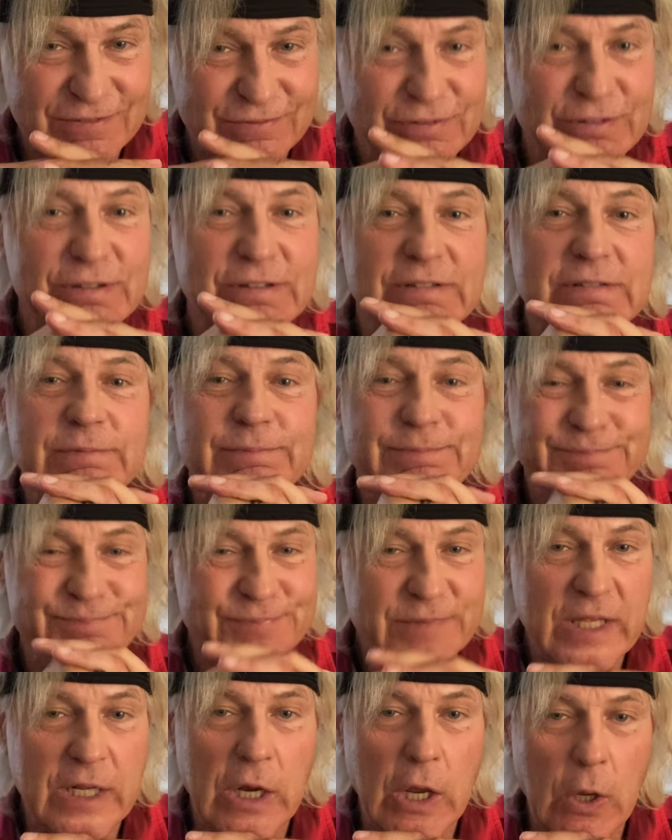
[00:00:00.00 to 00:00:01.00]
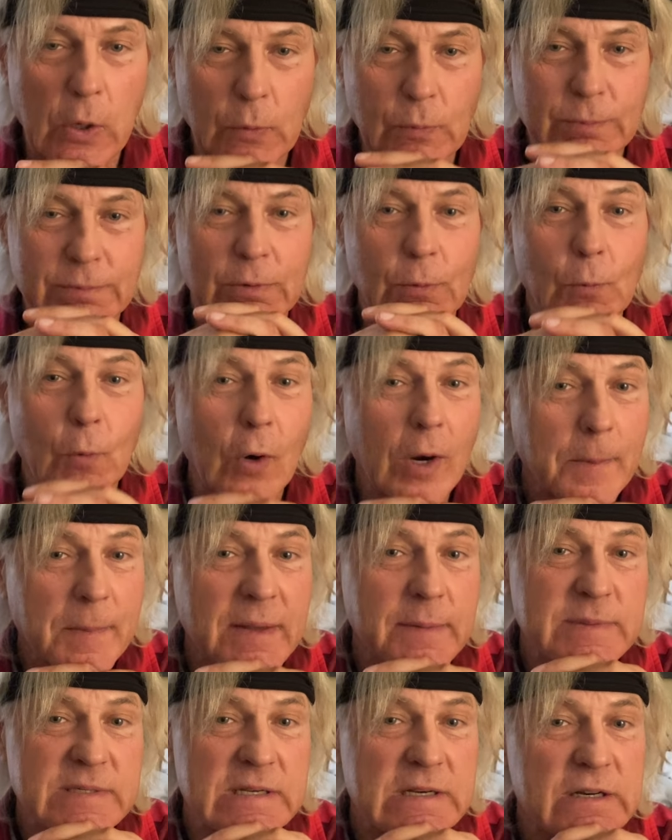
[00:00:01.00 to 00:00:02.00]
for, you know,
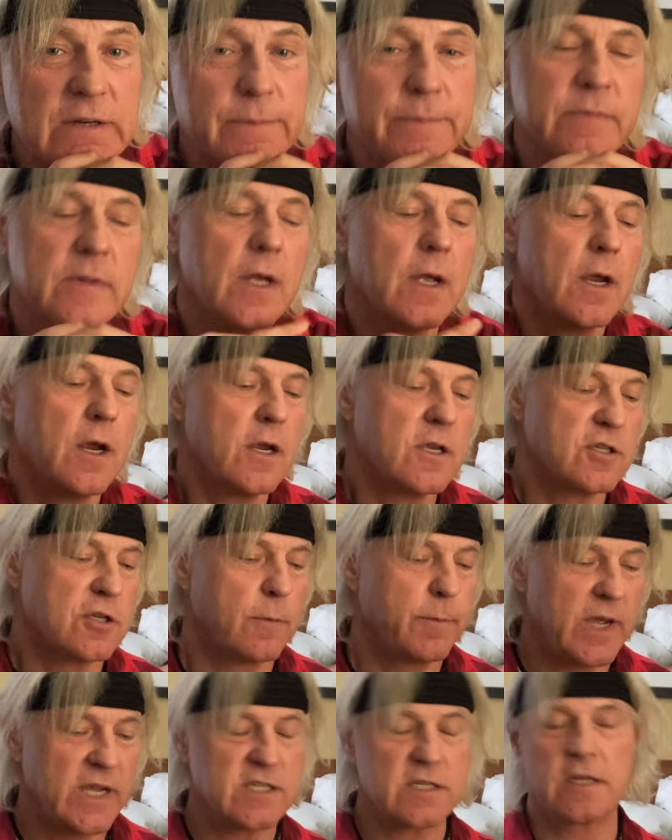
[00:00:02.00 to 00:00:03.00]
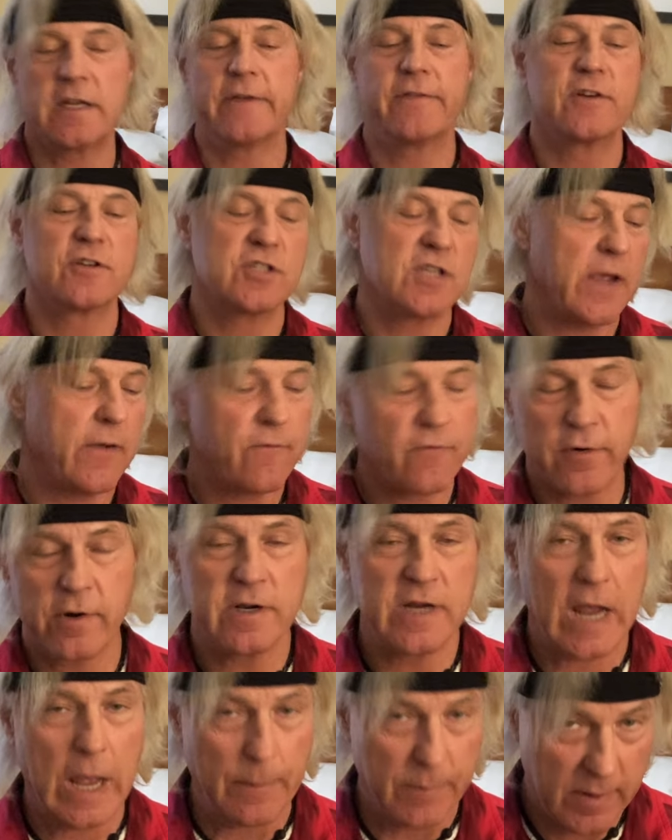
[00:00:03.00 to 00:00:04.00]
warm-ups here? So basically, if you're saving for
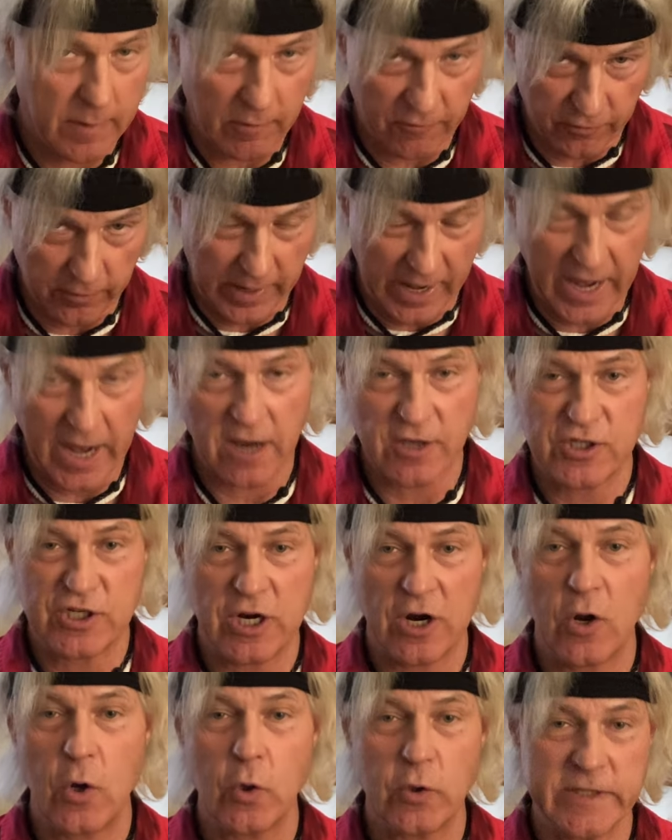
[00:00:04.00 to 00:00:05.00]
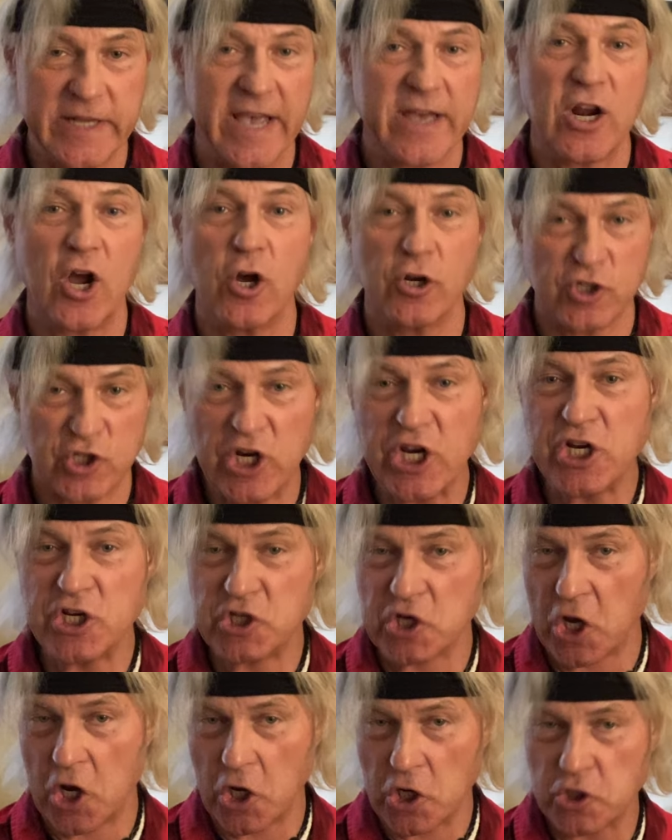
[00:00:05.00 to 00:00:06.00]
a down payment for a house, you're holding out on
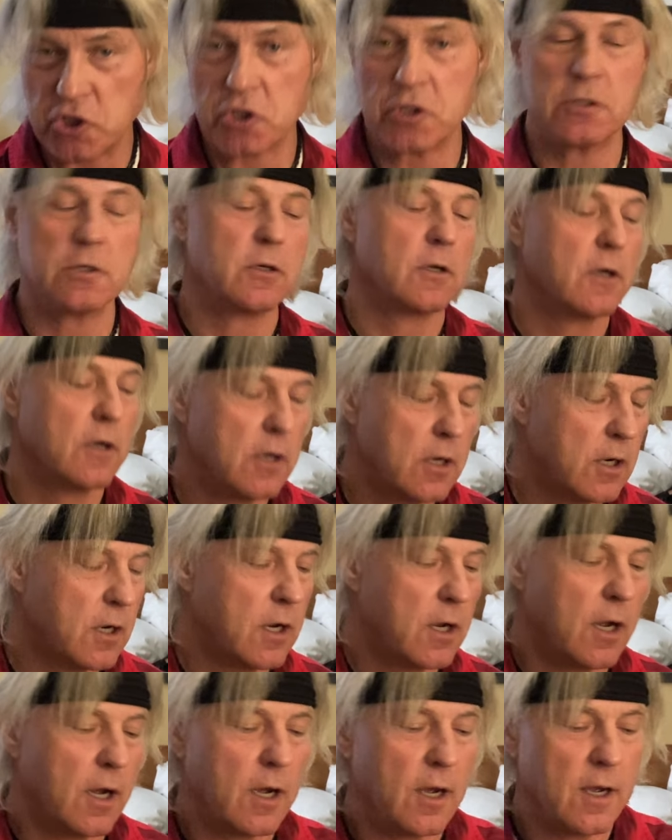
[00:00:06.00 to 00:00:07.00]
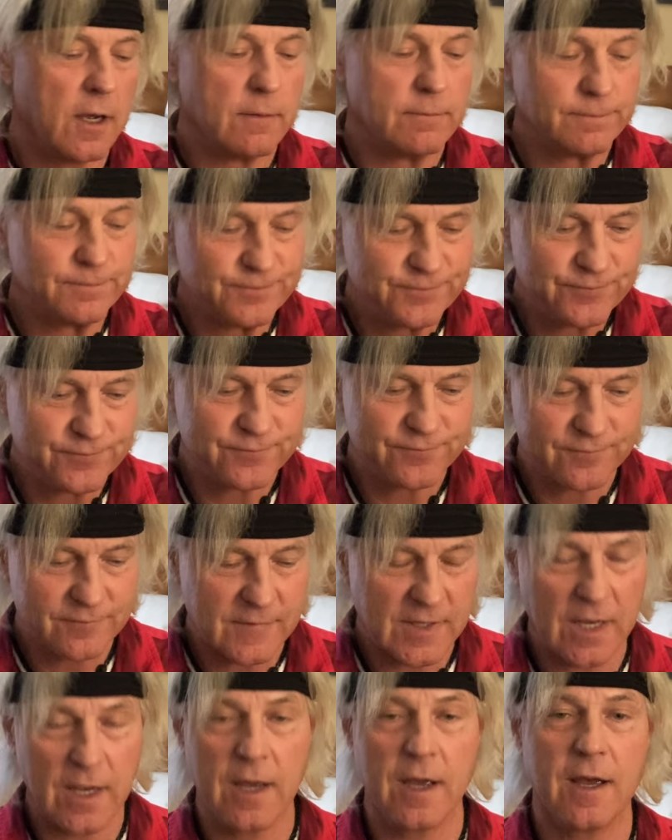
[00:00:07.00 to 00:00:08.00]
Jesus. Um,
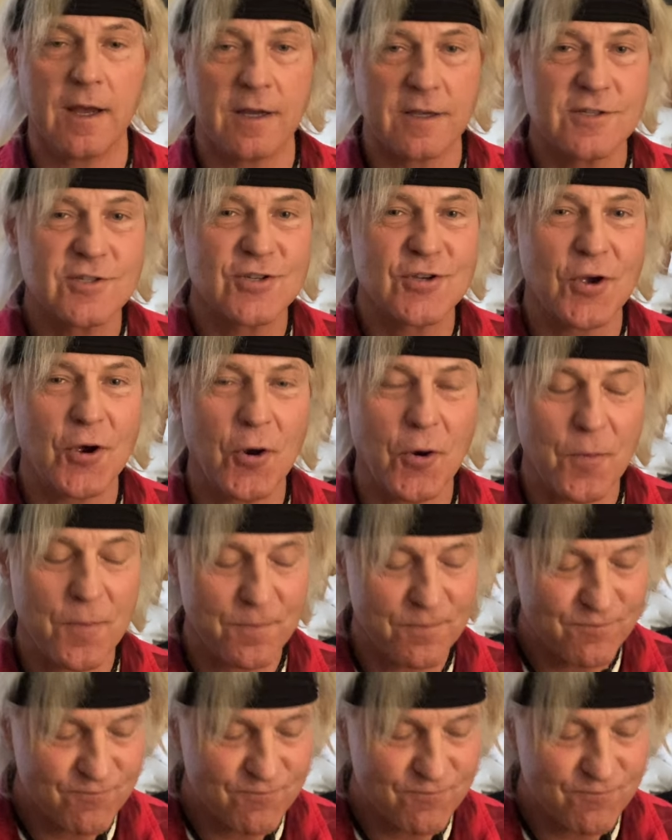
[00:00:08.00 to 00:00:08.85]
yeah, so